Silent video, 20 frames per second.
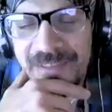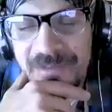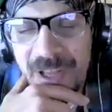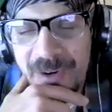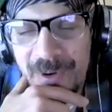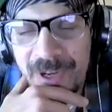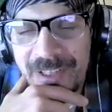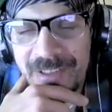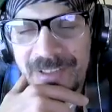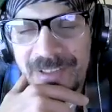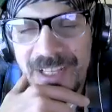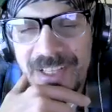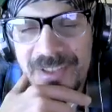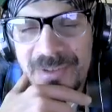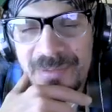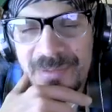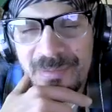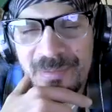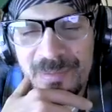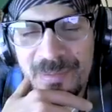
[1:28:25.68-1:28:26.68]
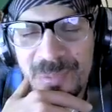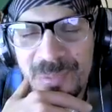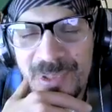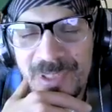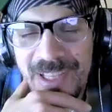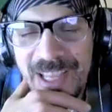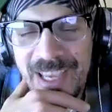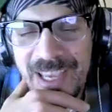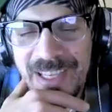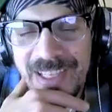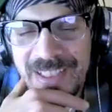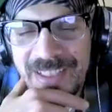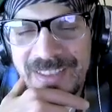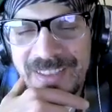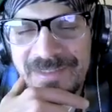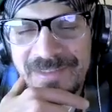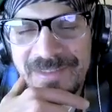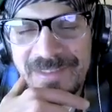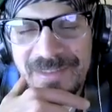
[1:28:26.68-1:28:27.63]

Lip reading: I don't want to. It's play